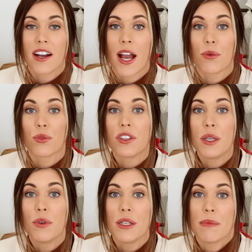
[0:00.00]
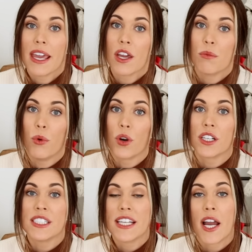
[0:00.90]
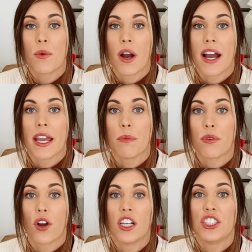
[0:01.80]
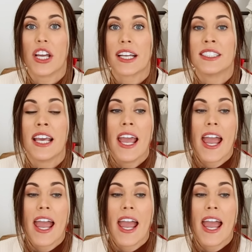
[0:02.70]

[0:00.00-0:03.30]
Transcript: I really wanna make more DIY projects